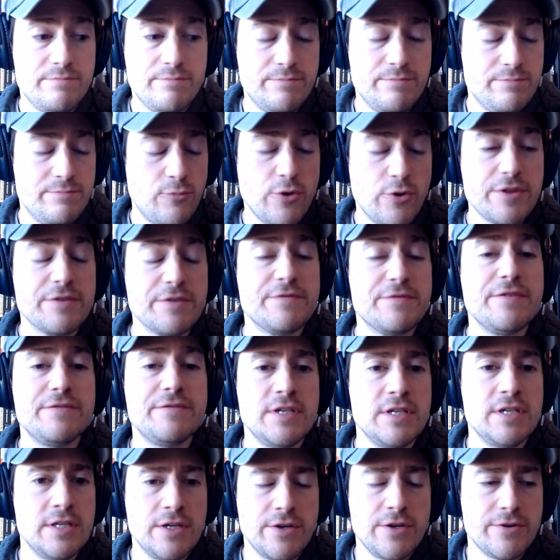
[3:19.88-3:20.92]
more than
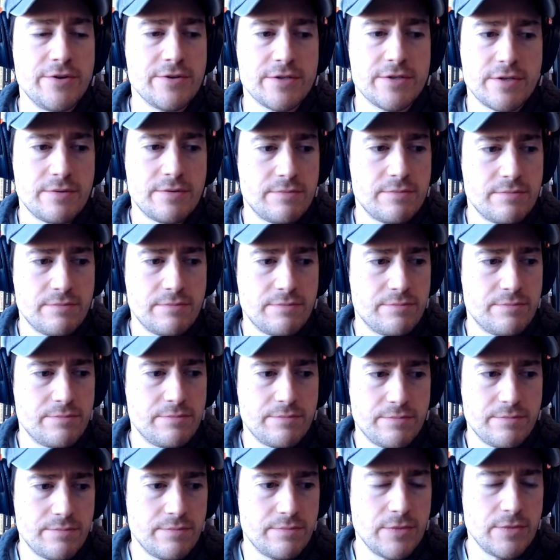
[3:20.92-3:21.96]
15 years,
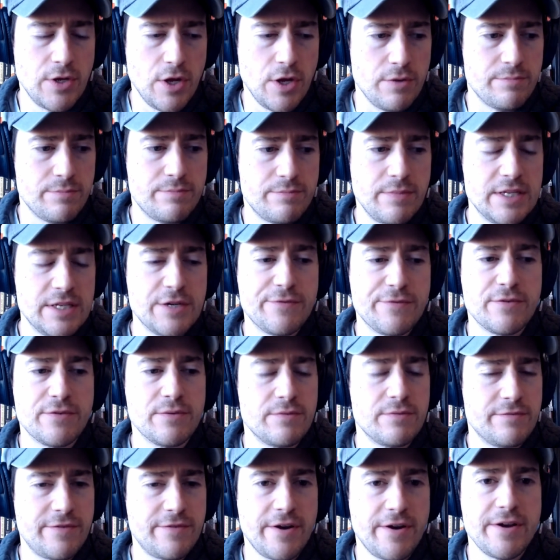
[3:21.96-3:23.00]
in different
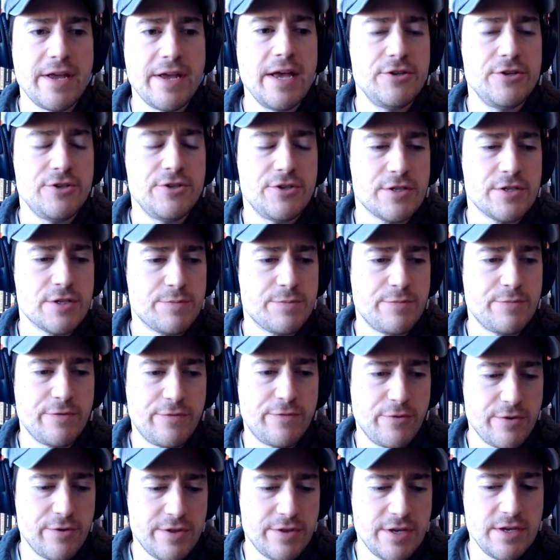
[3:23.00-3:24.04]
variations
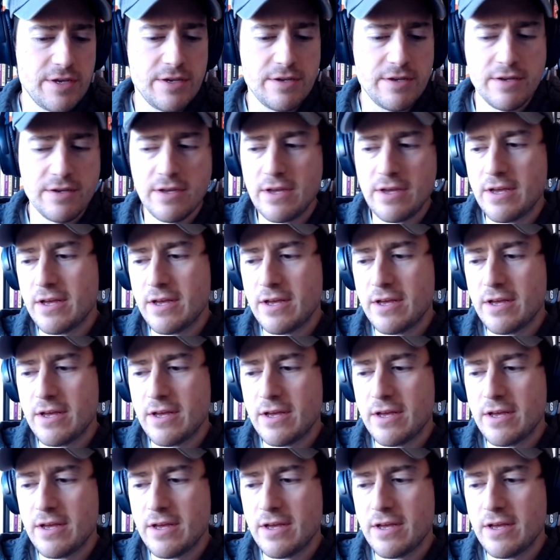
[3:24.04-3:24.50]
before the